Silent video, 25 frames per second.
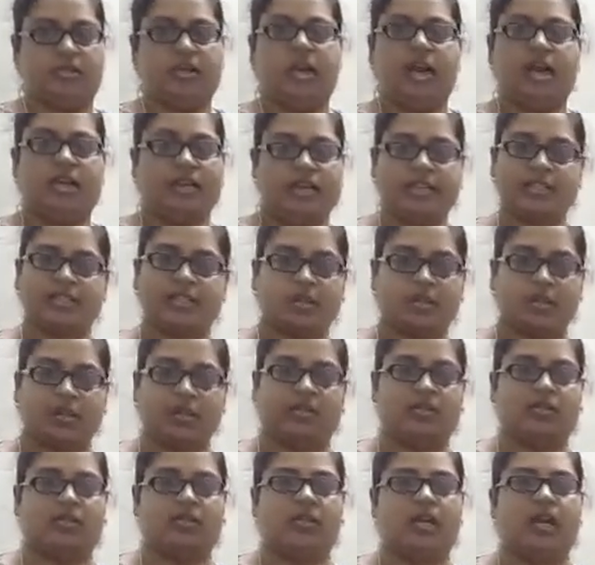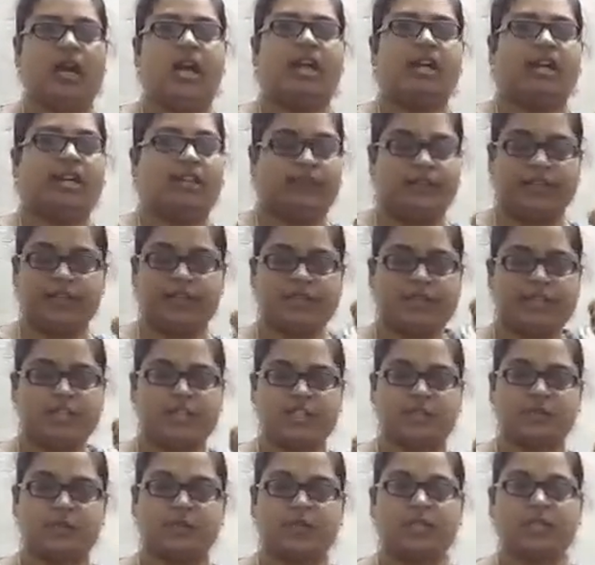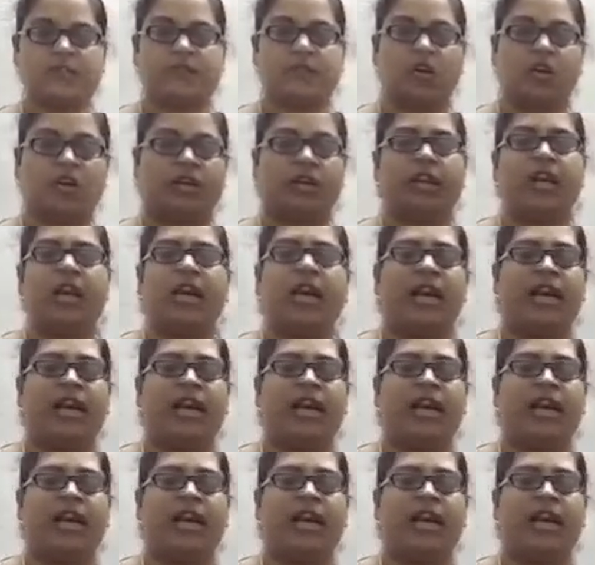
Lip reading: Understood? Differentiation means what?